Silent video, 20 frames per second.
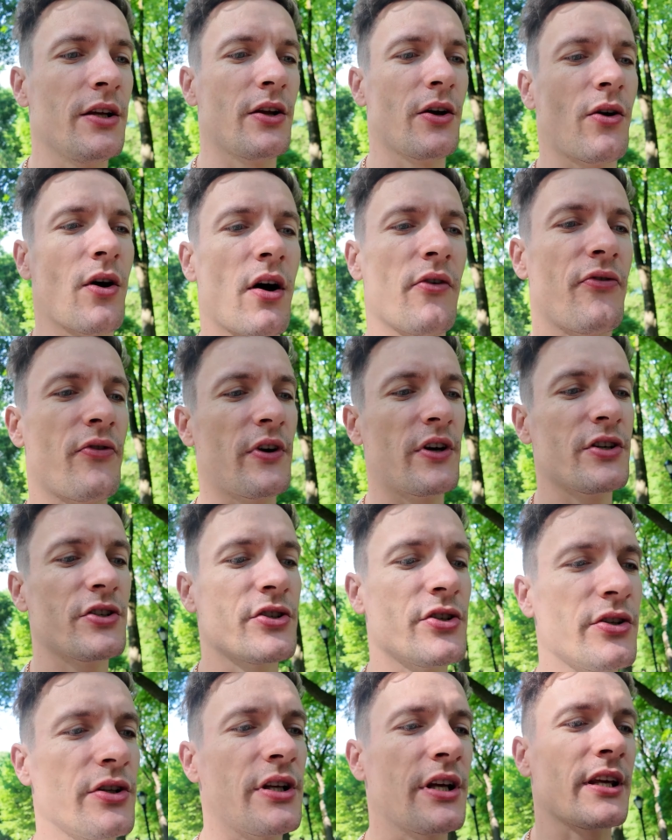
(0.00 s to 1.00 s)
you know
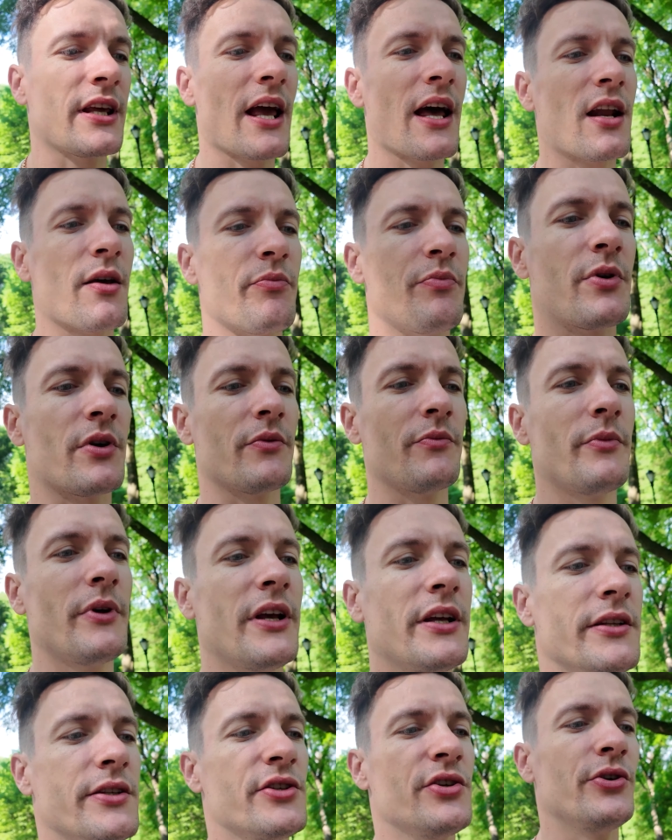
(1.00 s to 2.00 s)
officially get a
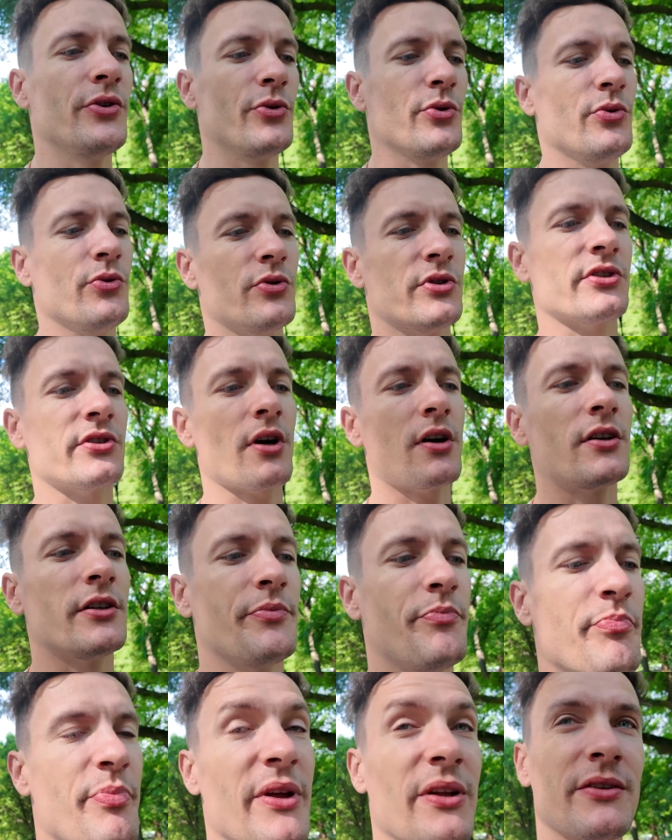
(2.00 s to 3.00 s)
permit to
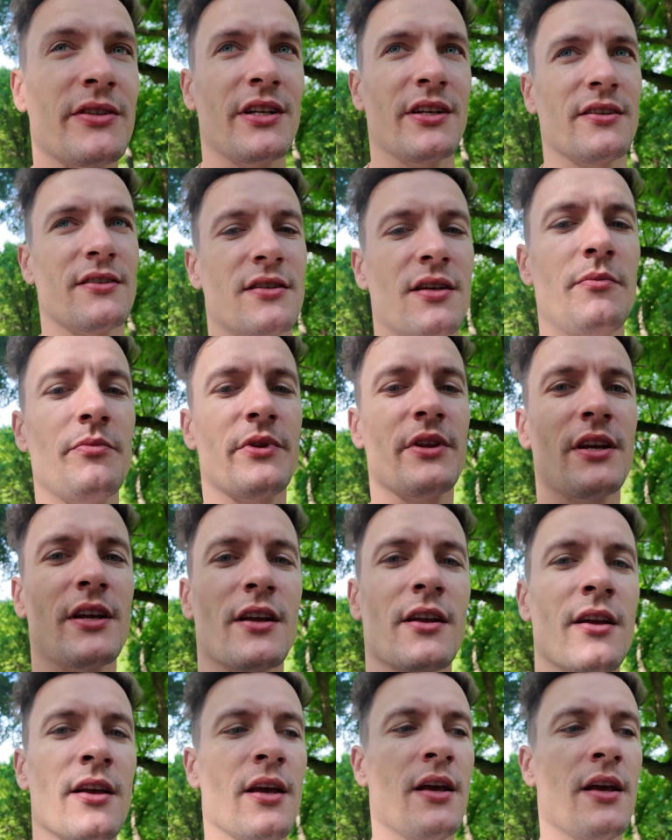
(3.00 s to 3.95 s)
start building something